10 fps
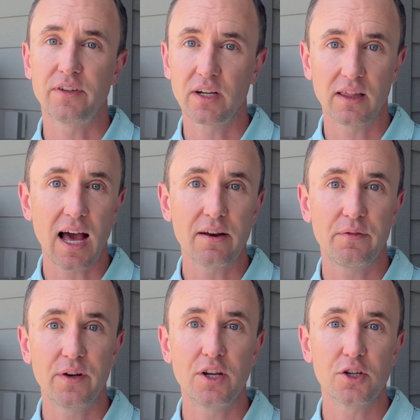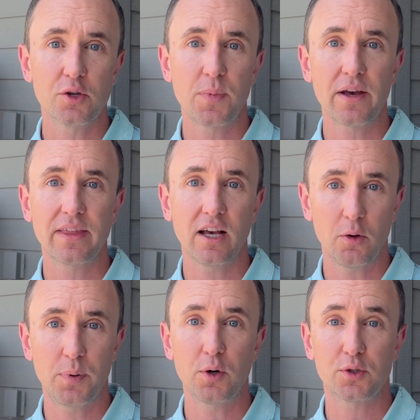I've done a lot of videos about that.
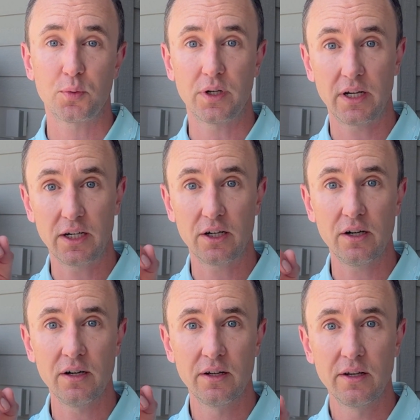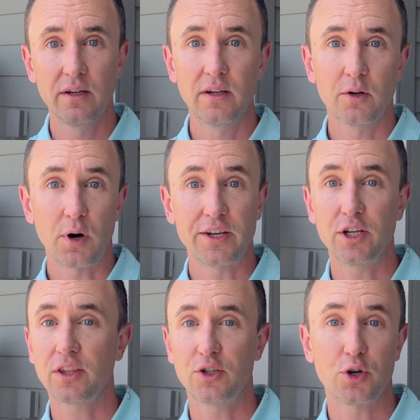I'll post one here where I
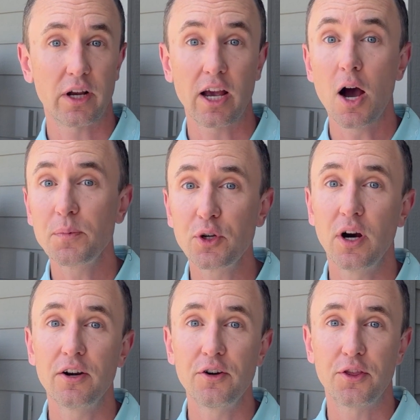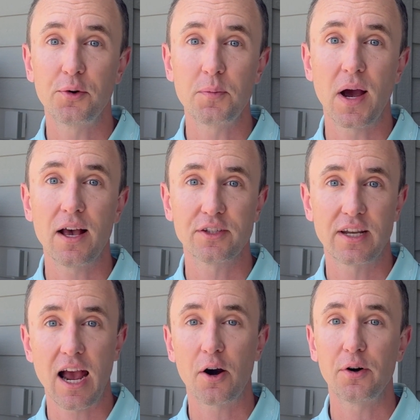took the truck up to 103 miles an
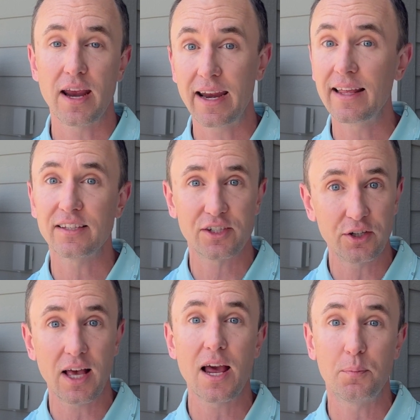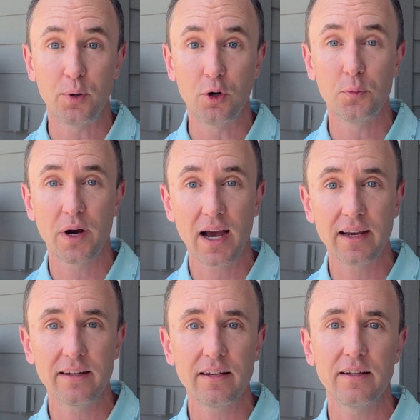hour and it still had pull
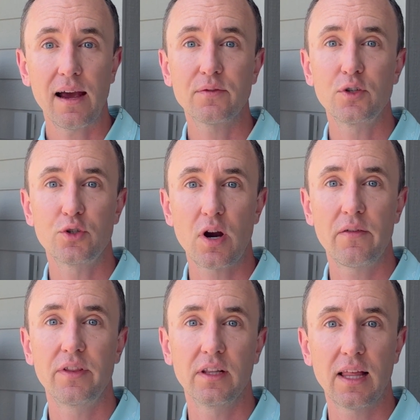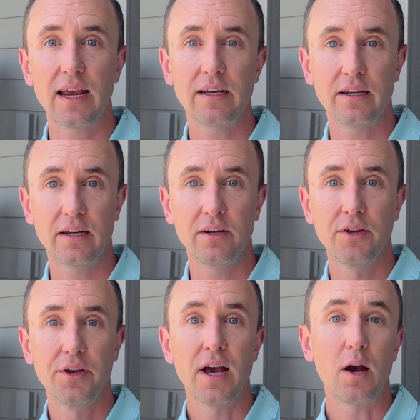behind it. After driving the Lightning,
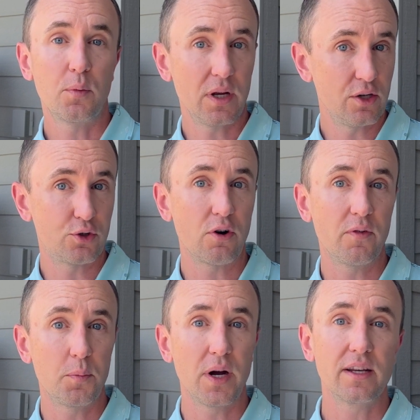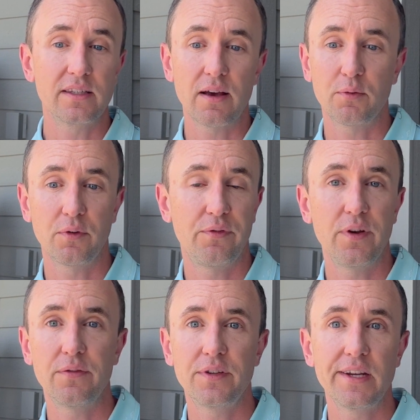I went and drove a buddy's
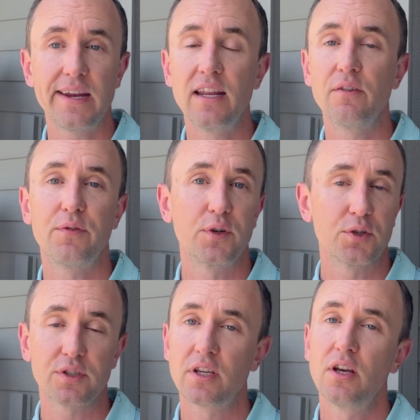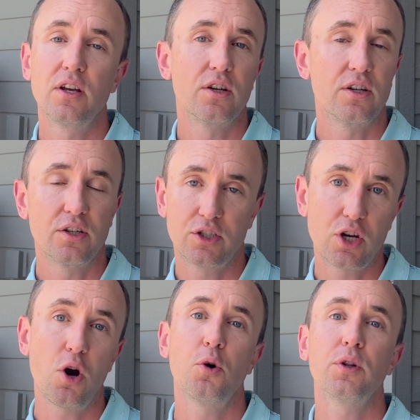F-150 and it feels
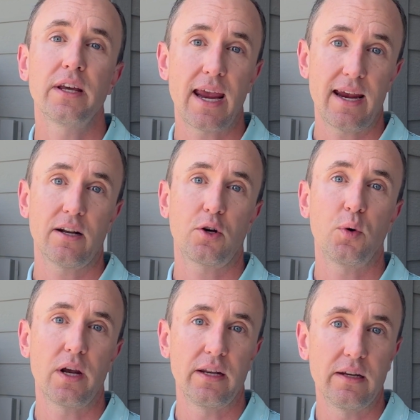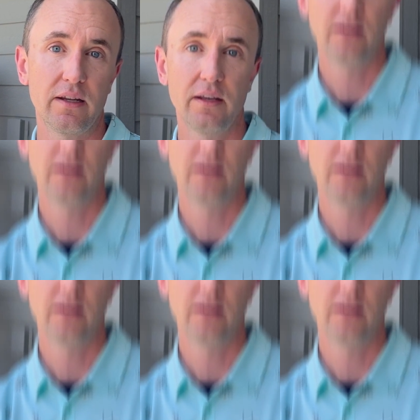totally antiquated.